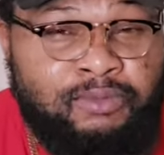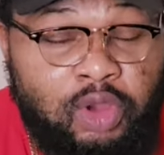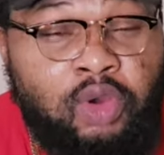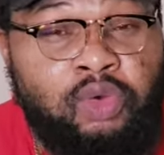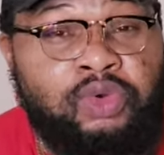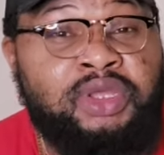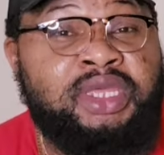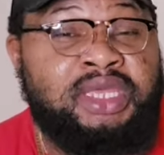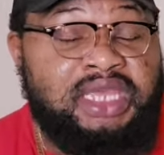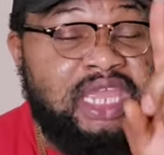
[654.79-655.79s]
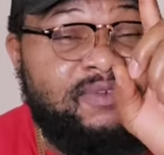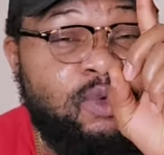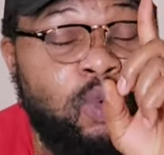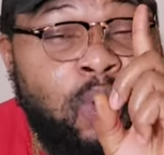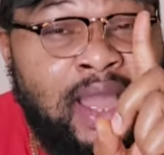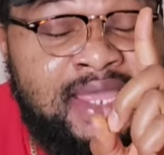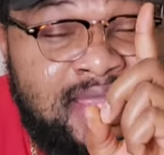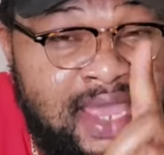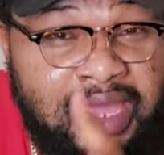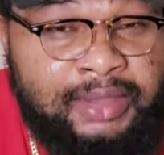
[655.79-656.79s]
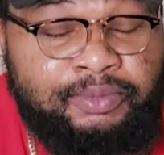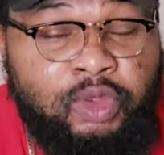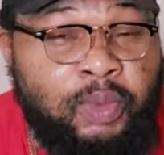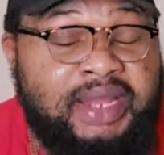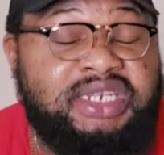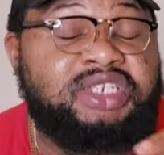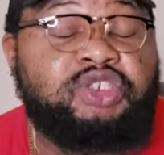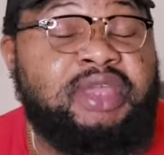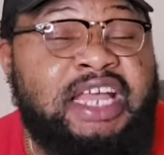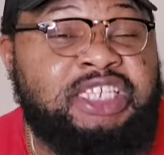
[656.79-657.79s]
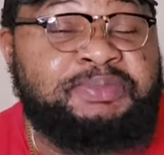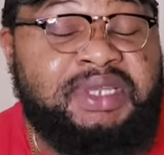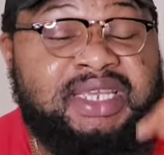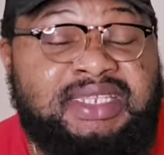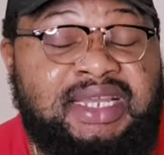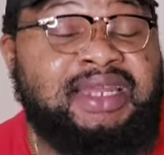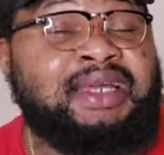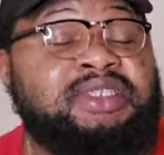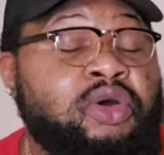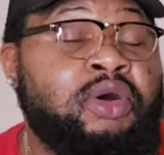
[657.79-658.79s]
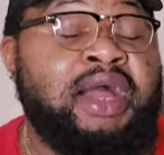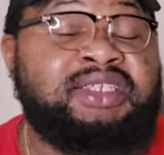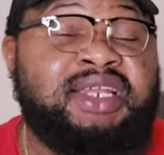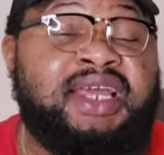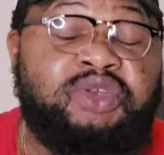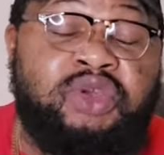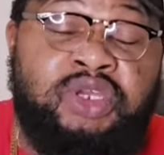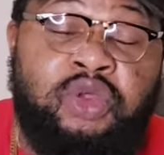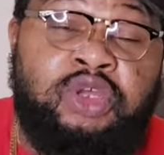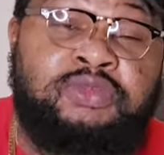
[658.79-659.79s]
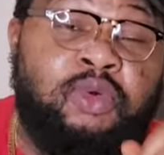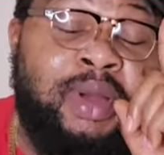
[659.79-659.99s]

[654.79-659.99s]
Oh, even 1 year. Why didn't you guys bring it out that, oh, Angela is owing us for